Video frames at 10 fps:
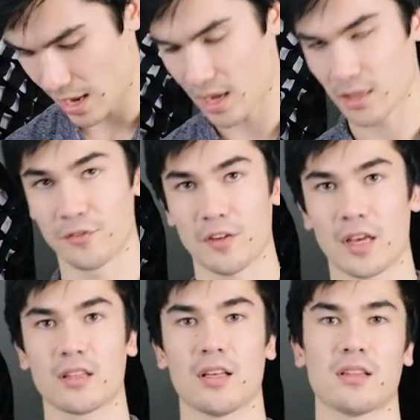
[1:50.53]
And the
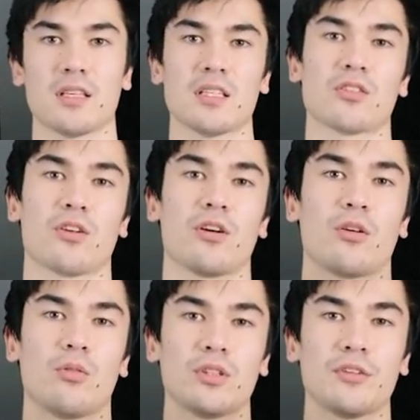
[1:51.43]
fact that these
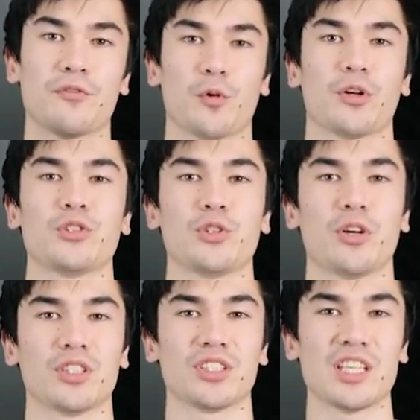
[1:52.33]
are only
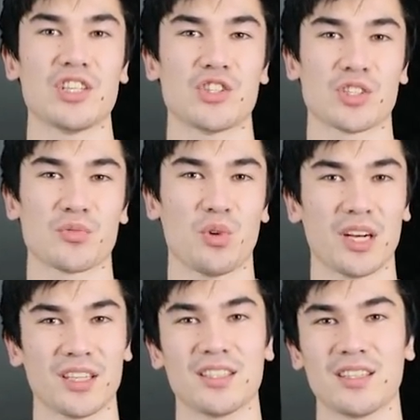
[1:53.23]
$400 each as
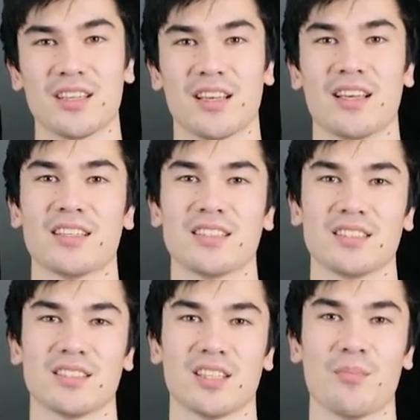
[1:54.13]
well
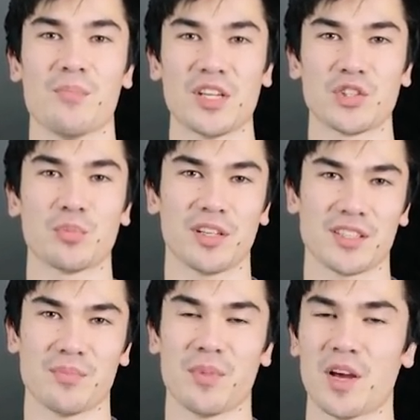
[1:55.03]
is a major
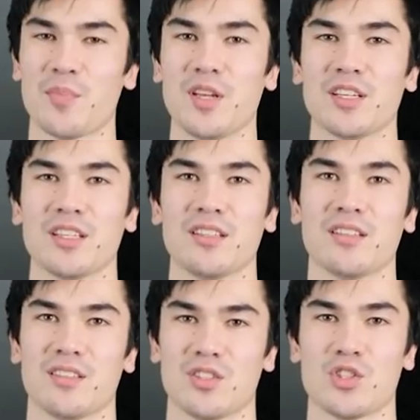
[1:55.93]
plus in my opinion.
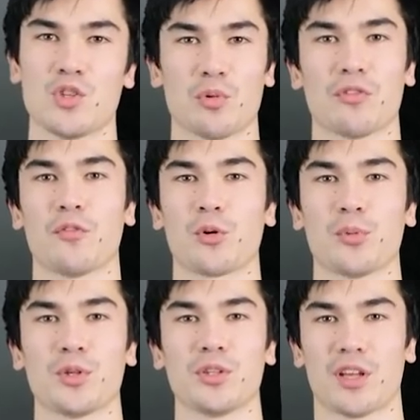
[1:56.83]
Super
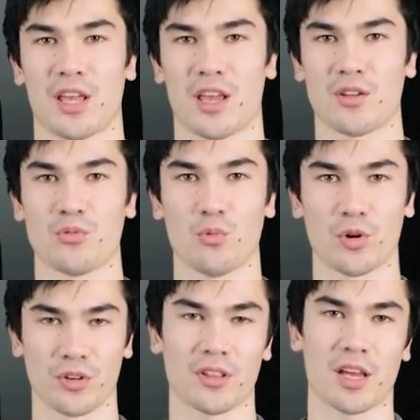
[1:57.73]
affordable and
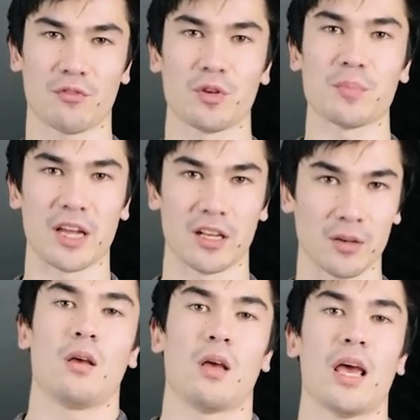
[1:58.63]
worth every penny.
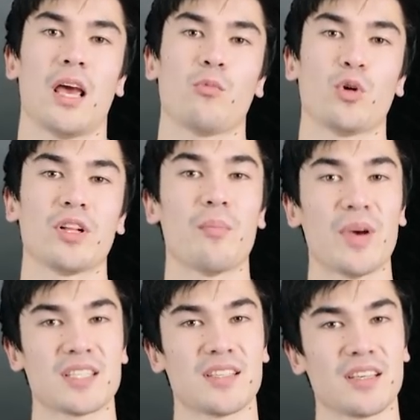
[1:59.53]
And one of the
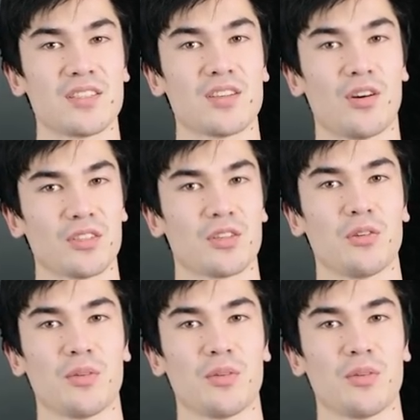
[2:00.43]
best things also